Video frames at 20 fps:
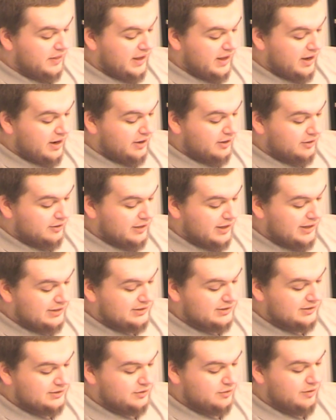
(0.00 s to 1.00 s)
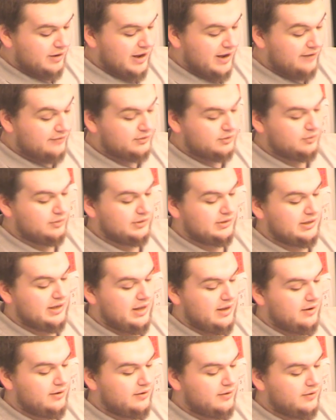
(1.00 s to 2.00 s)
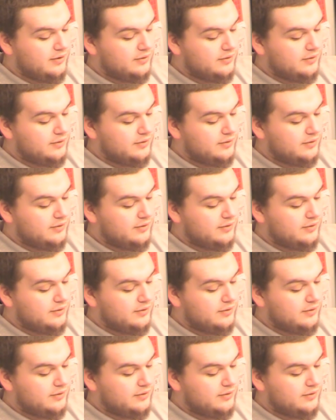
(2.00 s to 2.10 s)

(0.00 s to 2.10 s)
they are classes you have to attend.